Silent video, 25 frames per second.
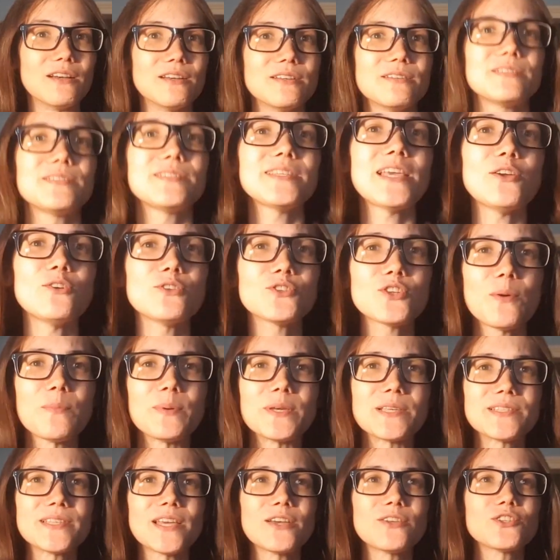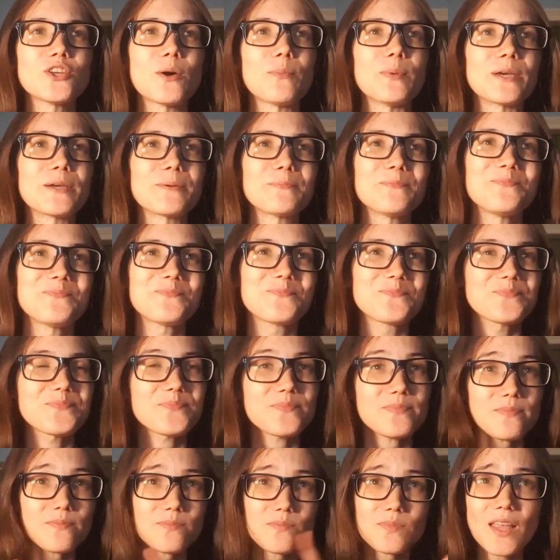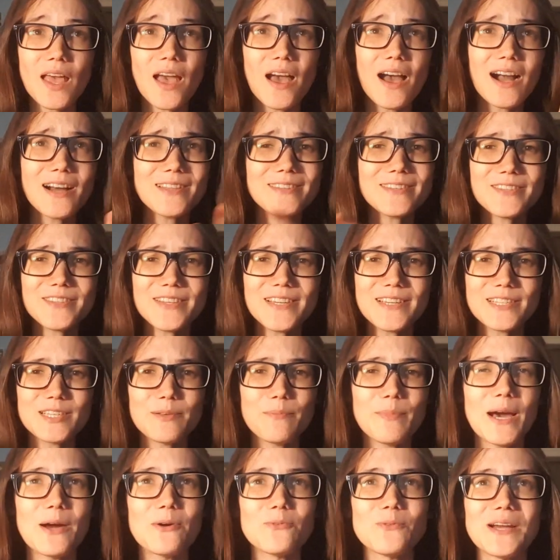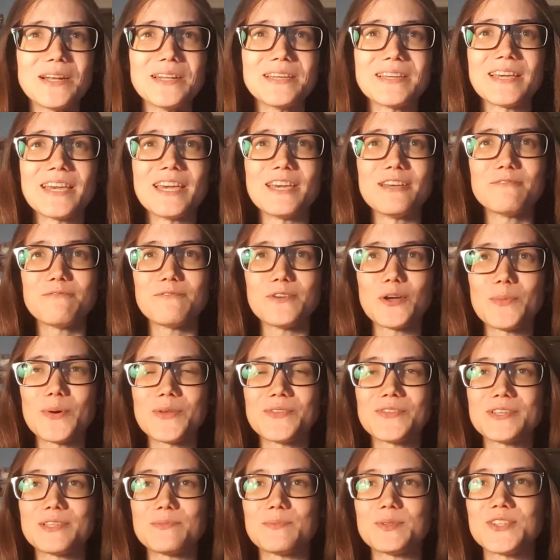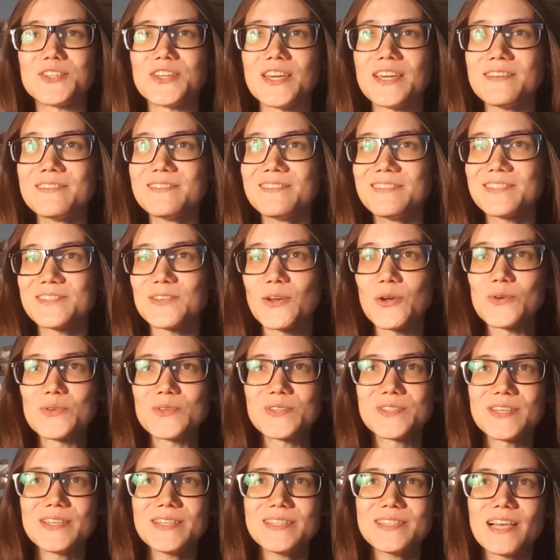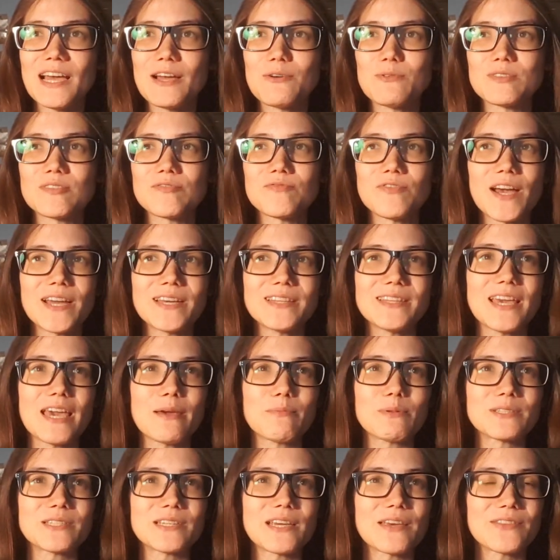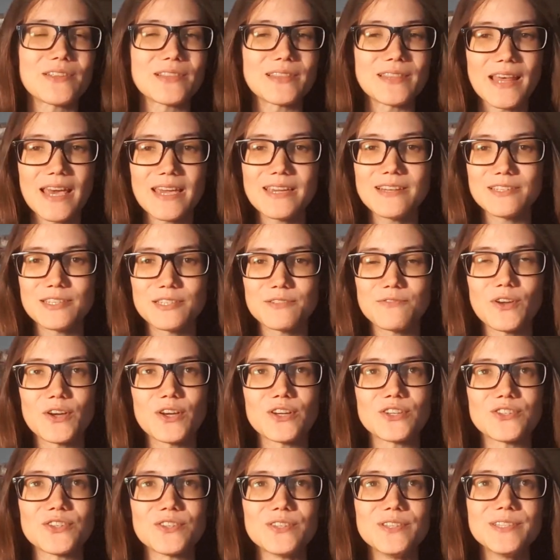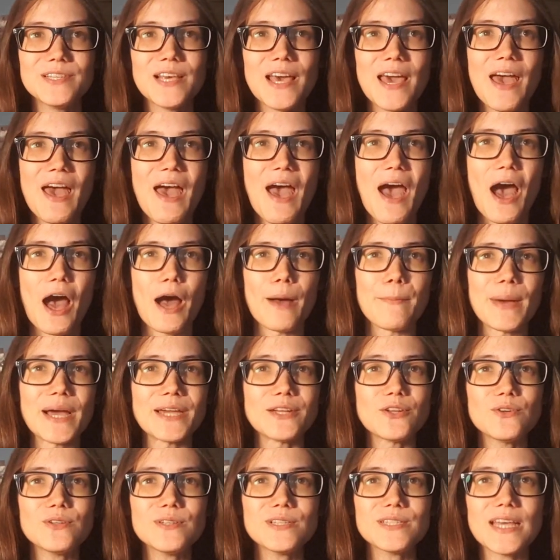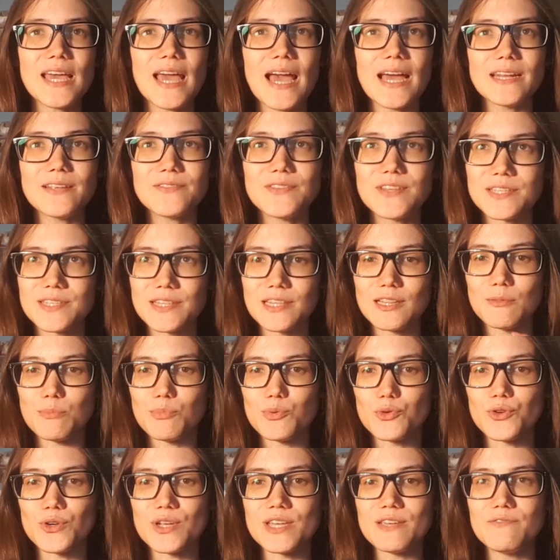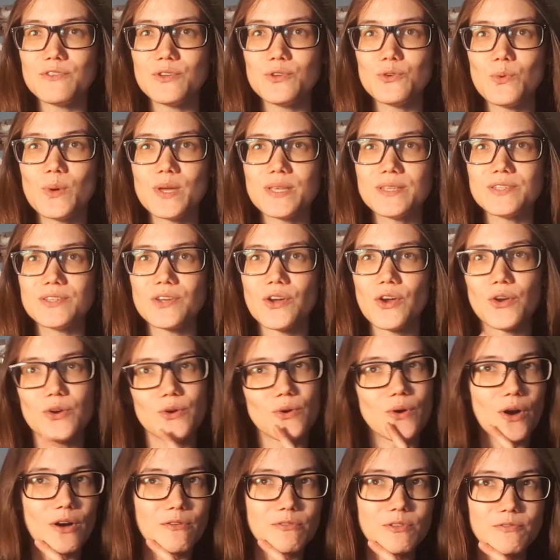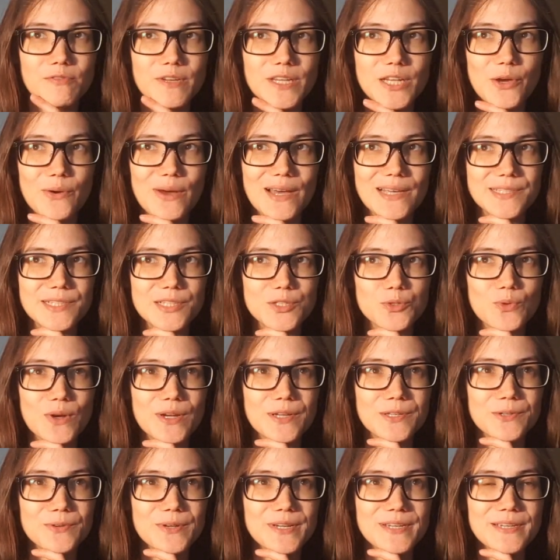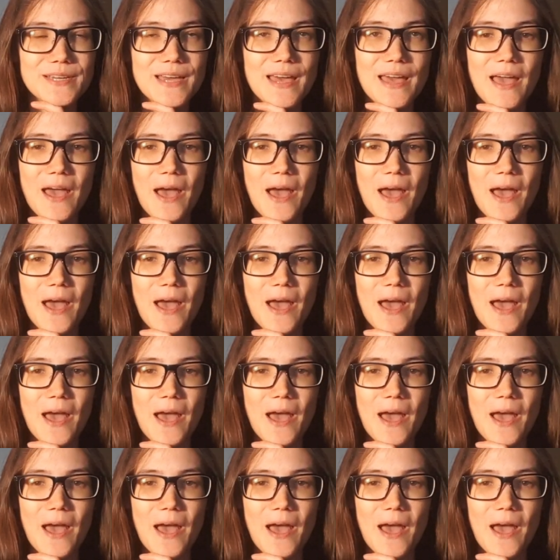Stay on topic, stay on topic. Other things about running HitFilm on this machine. So since I was finally able to get the latest versions, I noticed they added this little preview window of the video as it's rendering.